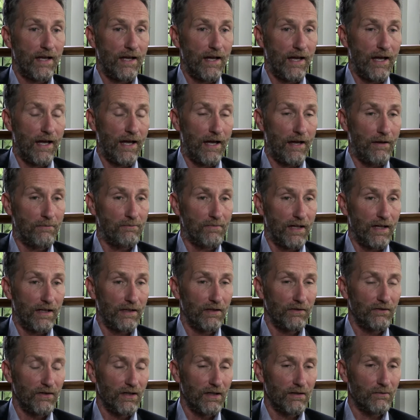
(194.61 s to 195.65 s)
And I
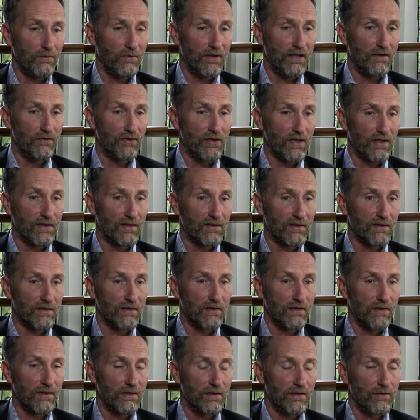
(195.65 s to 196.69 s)
think
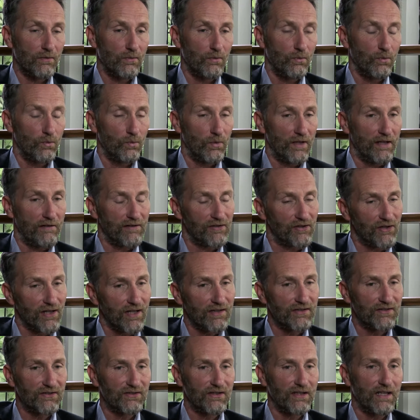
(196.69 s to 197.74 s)
we're
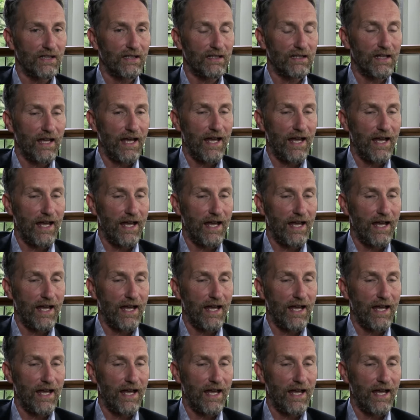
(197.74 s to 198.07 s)
adjusting